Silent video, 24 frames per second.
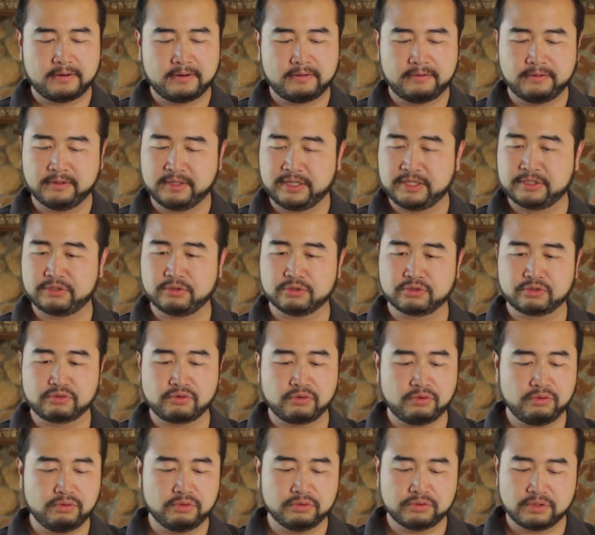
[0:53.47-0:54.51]
release your
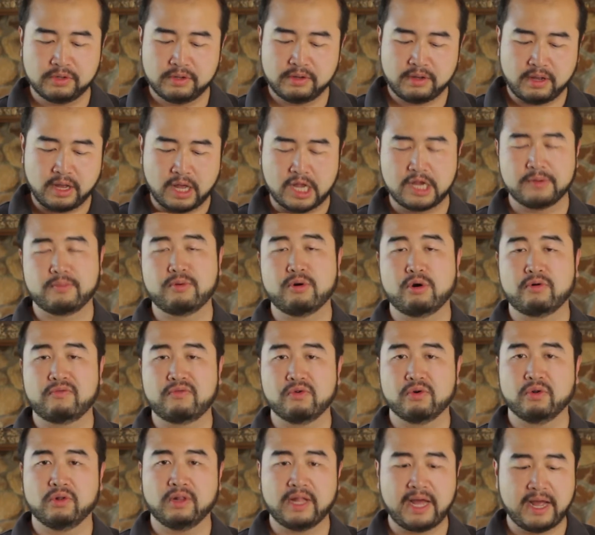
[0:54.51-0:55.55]
screws and you put it over
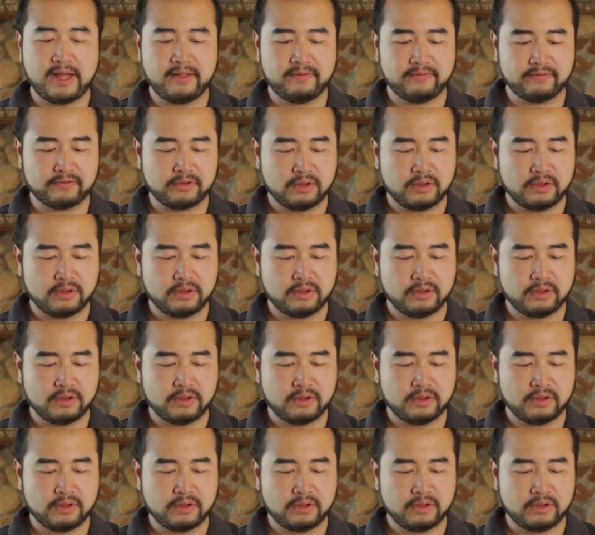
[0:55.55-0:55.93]
your lens.